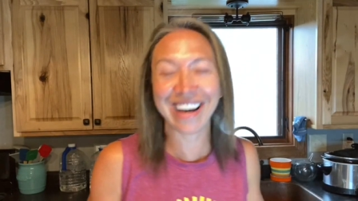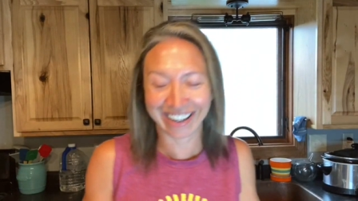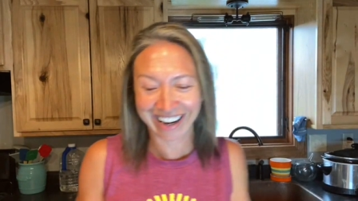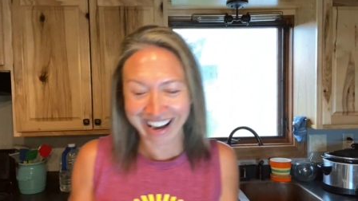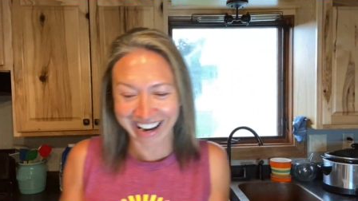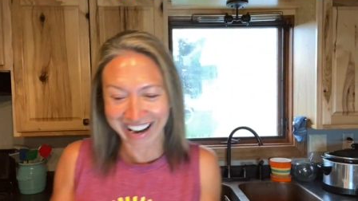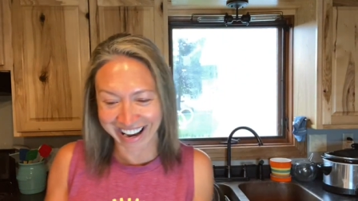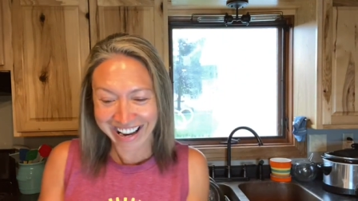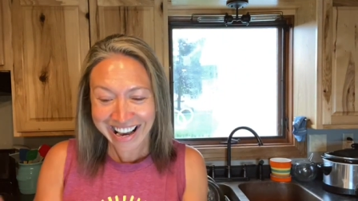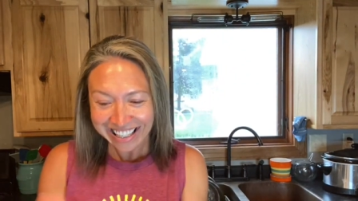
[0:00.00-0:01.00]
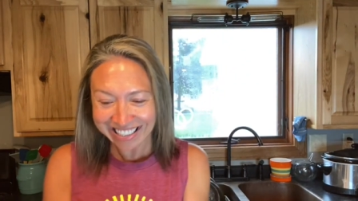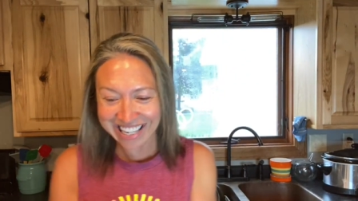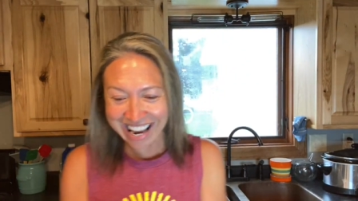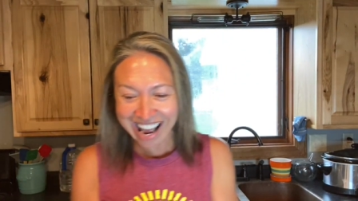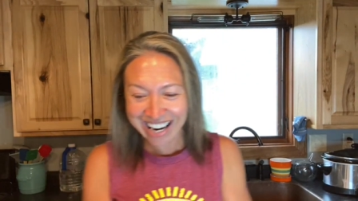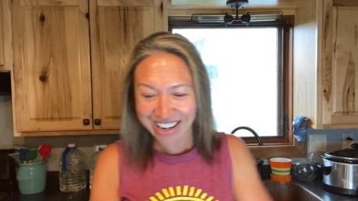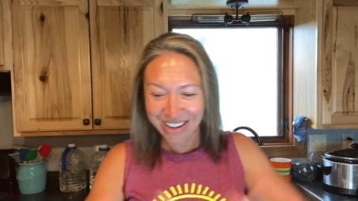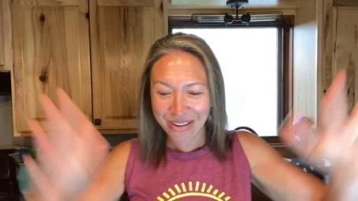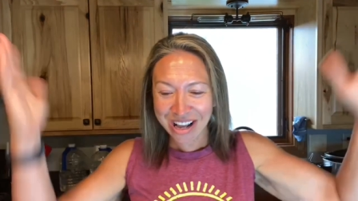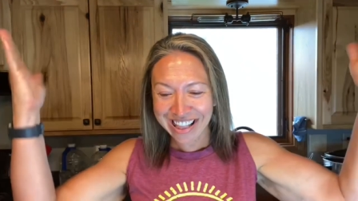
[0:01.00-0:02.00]
Deanna,
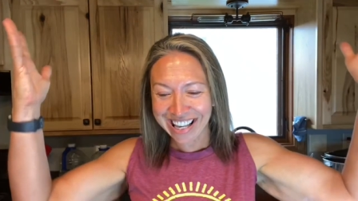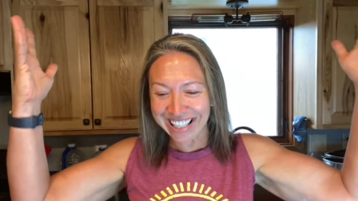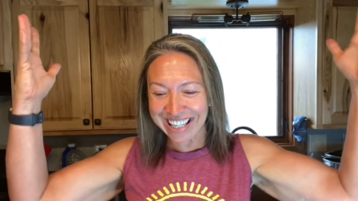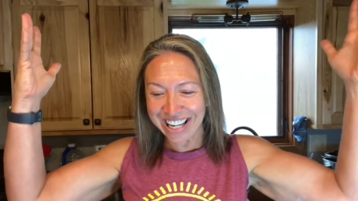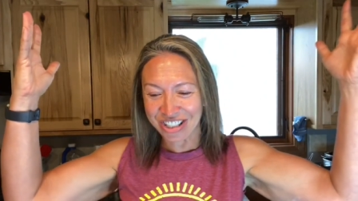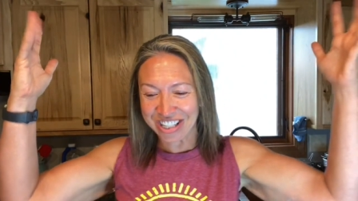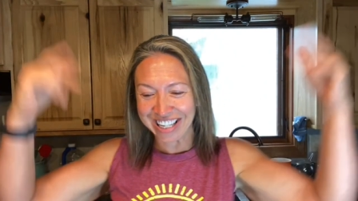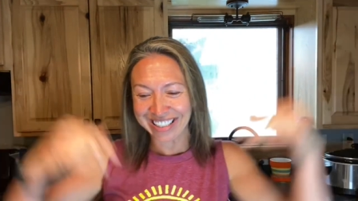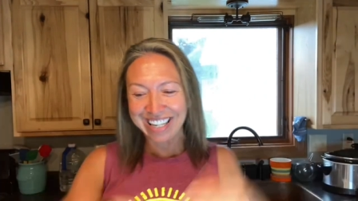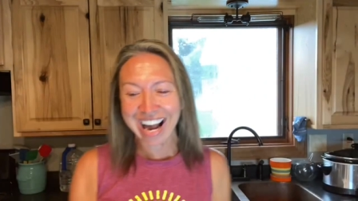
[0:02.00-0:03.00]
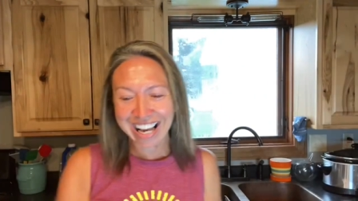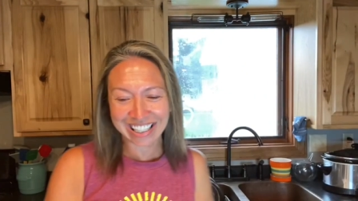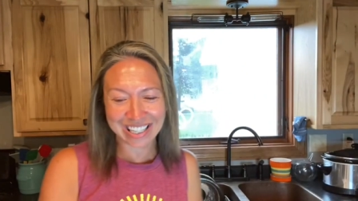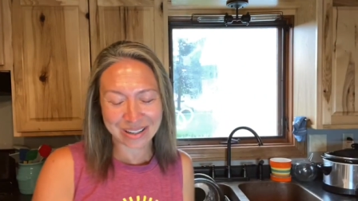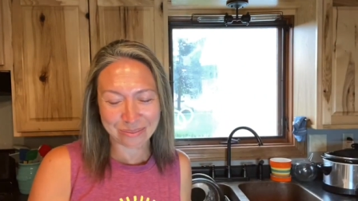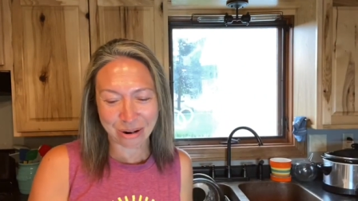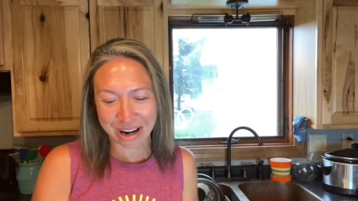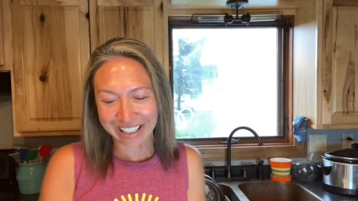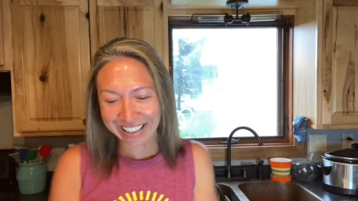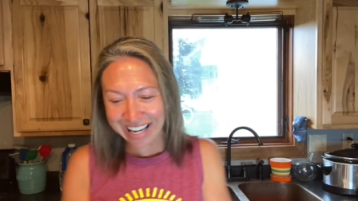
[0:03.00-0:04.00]
you're in the kitchen. Kylie, good
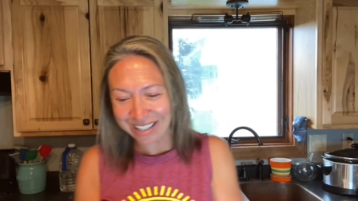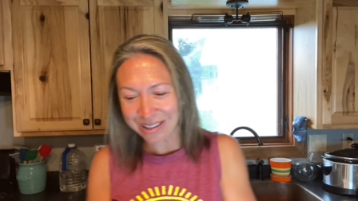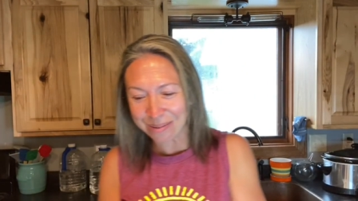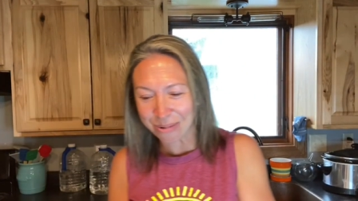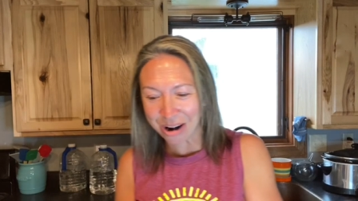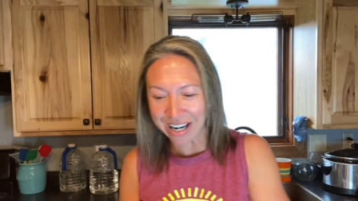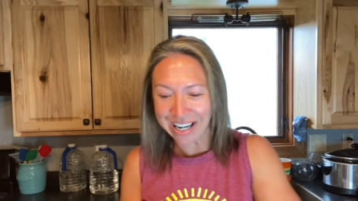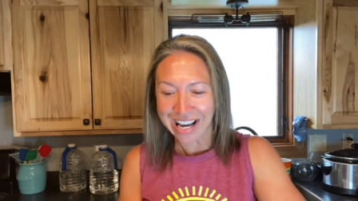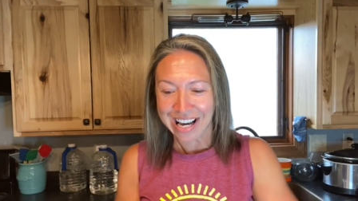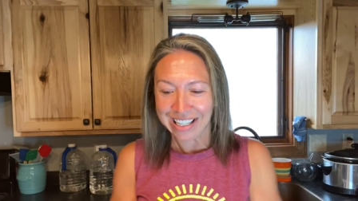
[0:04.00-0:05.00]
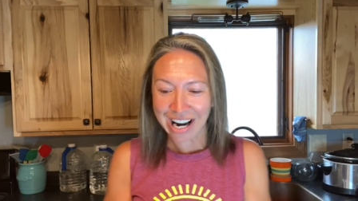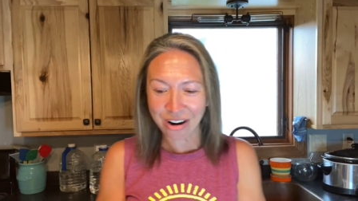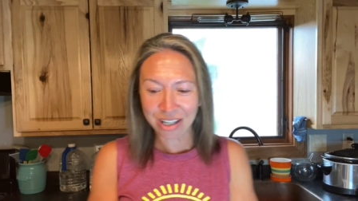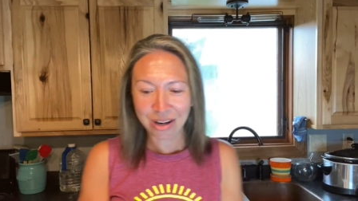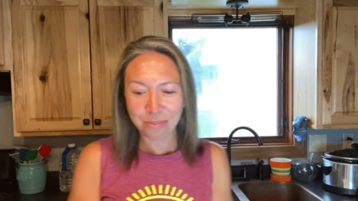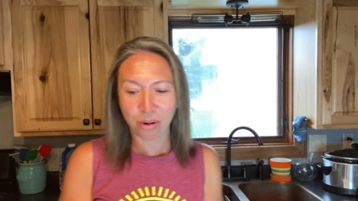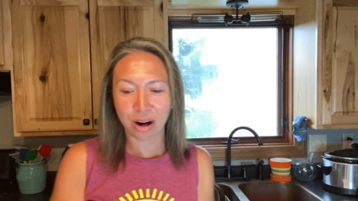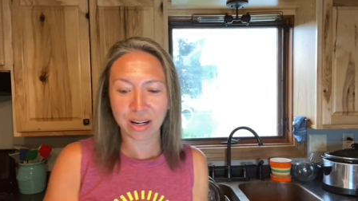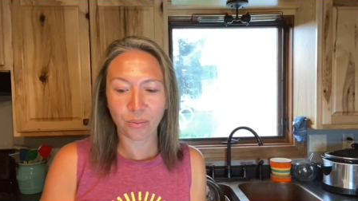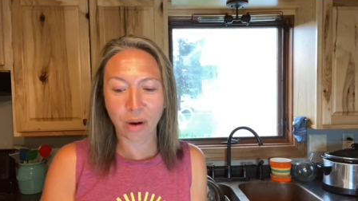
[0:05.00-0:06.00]
morning. Lynn, good morning. Carrie, good
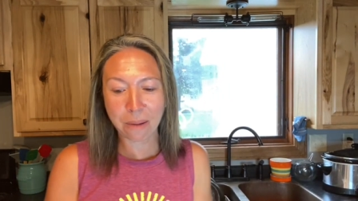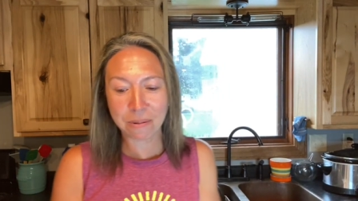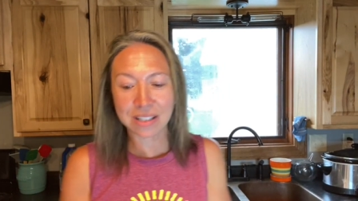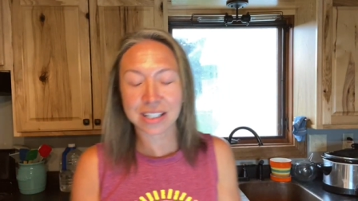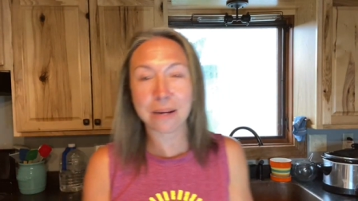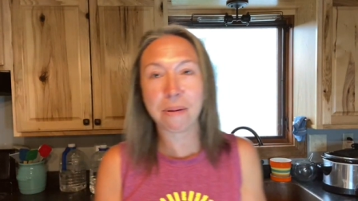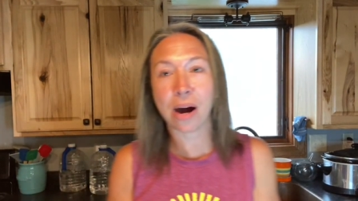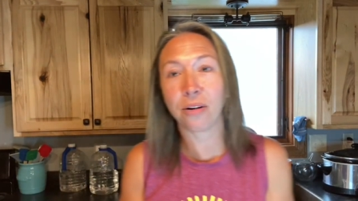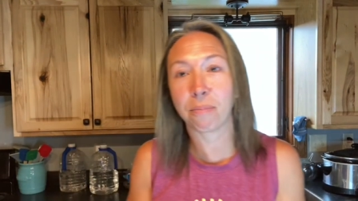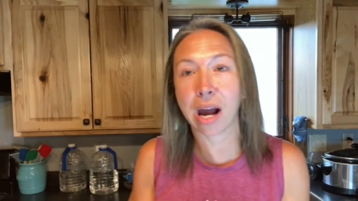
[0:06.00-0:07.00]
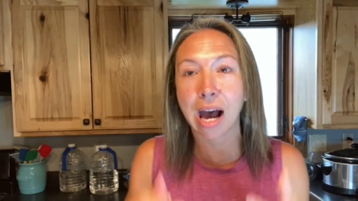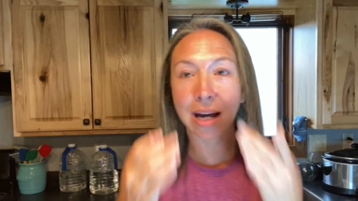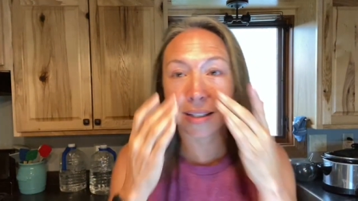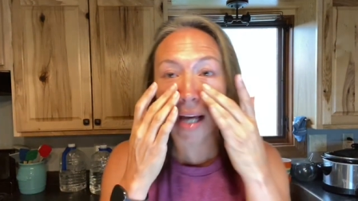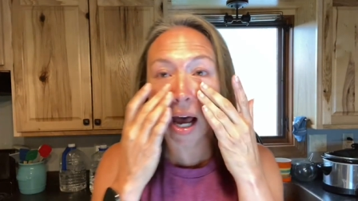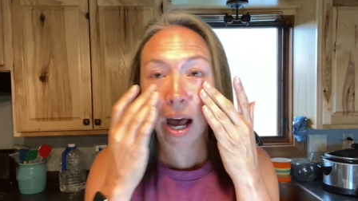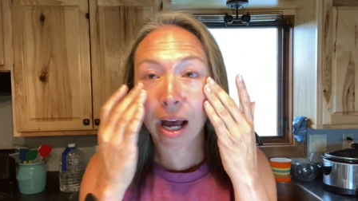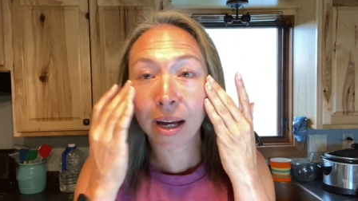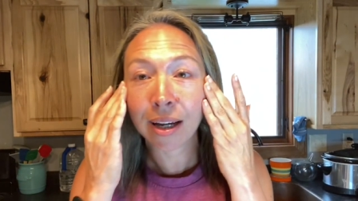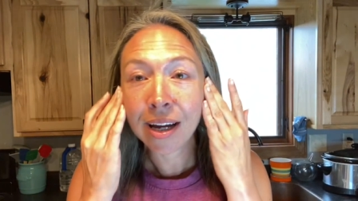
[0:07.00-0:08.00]
morning. Wiping sleepy out of my eyes.
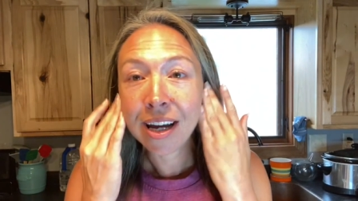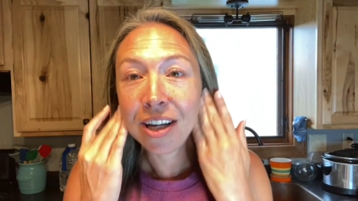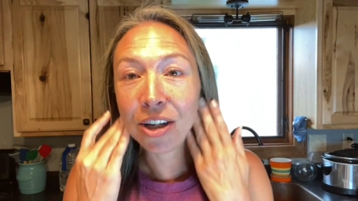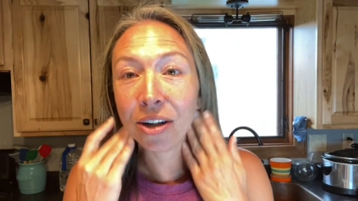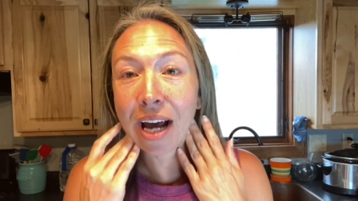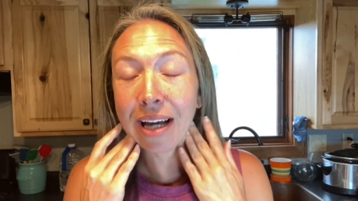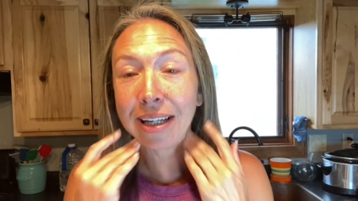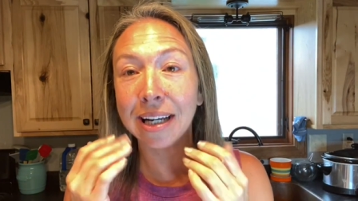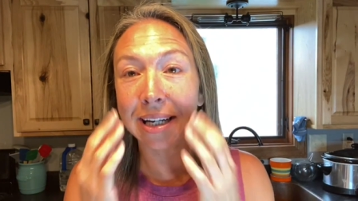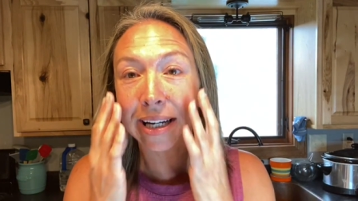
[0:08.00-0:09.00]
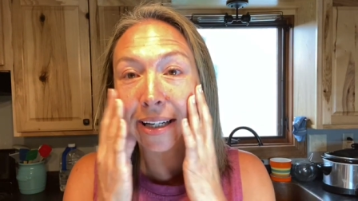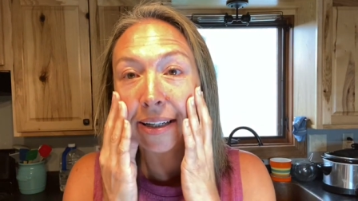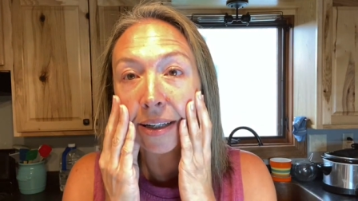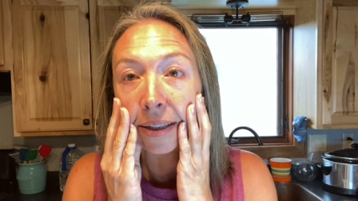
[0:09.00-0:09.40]
Uh, you're not kidding.